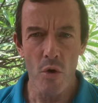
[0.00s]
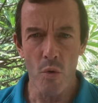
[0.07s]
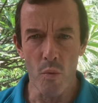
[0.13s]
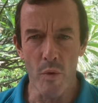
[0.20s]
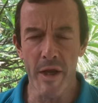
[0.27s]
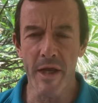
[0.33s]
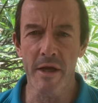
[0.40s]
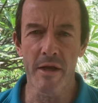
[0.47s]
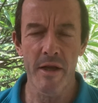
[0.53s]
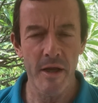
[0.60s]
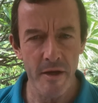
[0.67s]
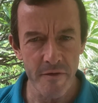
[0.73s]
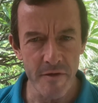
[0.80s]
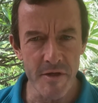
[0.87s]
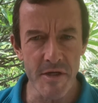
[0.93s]

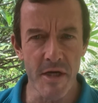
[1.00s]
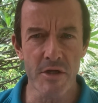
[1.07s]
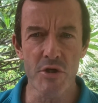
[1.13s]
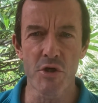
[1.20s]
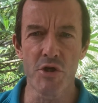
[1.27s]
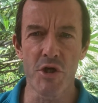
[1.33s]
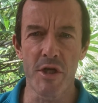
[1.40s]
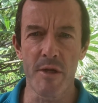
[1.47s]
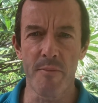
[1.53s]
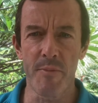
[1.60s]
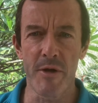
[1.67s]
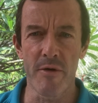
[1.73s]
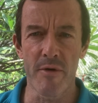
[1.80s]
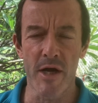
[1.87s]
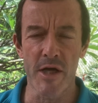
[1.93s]
weakening, and the debt to
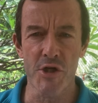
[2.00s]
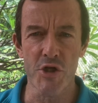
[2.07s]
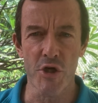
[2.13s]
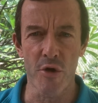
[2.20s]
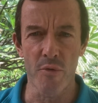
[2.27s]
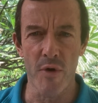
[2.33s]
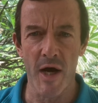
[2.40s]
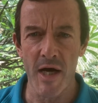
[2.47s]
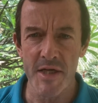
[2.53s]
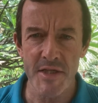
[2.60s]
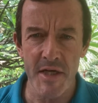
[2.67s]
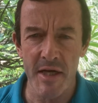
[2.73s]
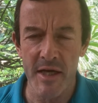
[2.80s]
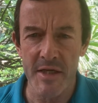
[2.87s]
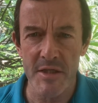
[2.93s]
GDP ratio
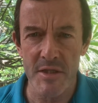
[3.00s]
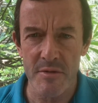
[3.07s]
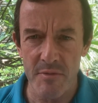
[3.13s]
rising as